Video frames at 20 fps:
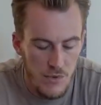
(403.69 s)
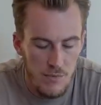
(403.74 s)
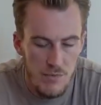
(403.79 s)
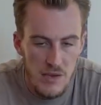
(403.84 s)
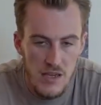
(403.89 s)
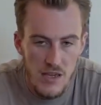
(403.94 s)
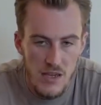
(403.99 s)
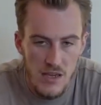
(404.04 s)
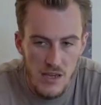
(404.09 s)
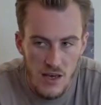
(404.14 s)
would
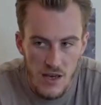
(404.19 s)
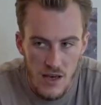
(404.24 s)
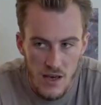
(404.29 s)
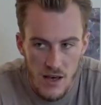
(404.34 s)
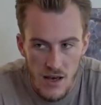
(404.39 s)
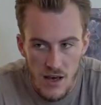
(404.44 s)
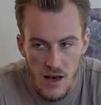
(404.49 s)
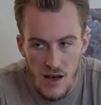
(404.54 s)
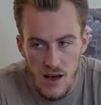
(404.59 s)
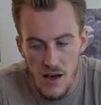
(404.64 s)
be
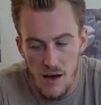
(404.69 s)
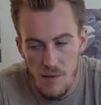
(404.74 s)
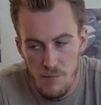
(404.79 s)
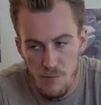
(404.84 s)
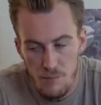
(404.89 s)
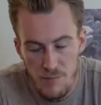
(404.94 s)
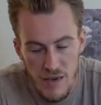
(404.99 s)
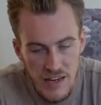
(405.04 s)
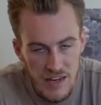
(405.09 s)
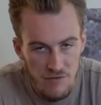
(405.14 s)

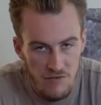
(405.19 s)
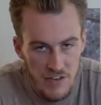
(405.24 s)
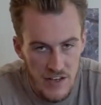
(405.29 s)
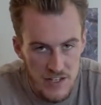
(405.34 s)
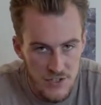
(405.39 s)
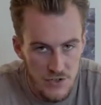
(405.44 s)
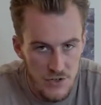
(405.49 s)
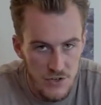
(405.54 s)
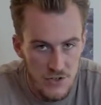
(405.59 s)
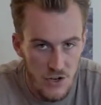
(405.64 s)
big
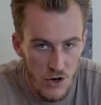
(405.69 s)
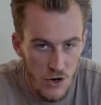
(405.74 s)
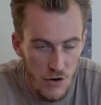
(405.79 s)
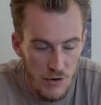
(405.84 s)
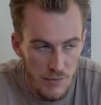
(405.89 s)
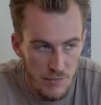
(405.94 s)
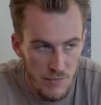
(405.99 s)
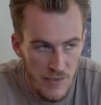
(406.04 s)
investors are